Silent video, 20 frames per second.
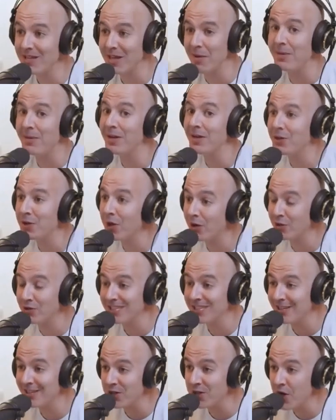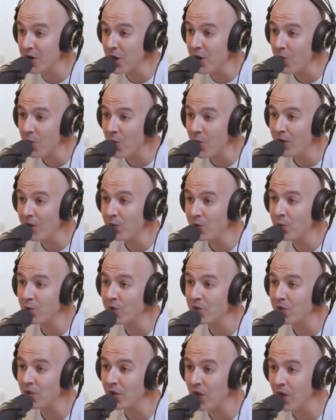to them and Hadar said, "No one
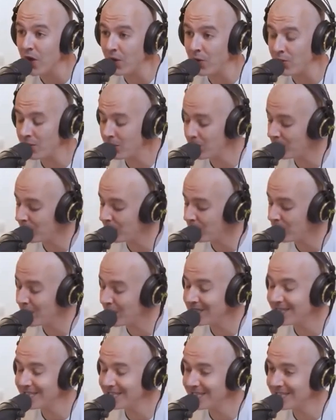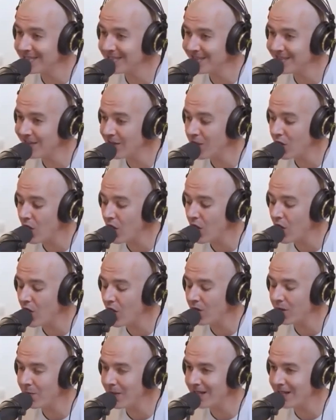will know. You press this,
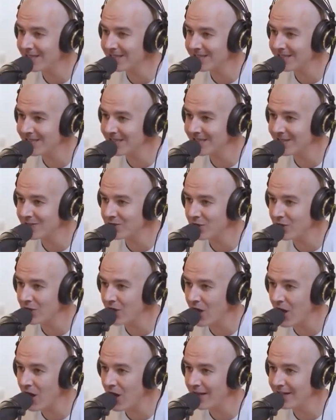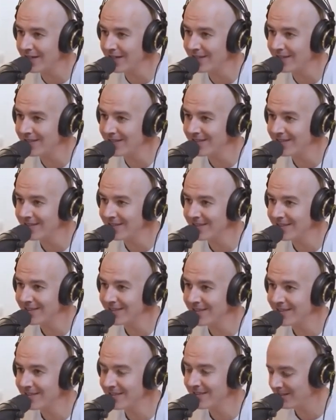all the Palestinians are gone."
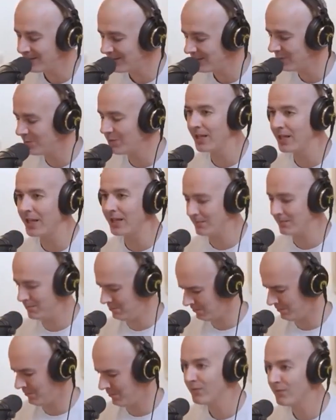You'd be like,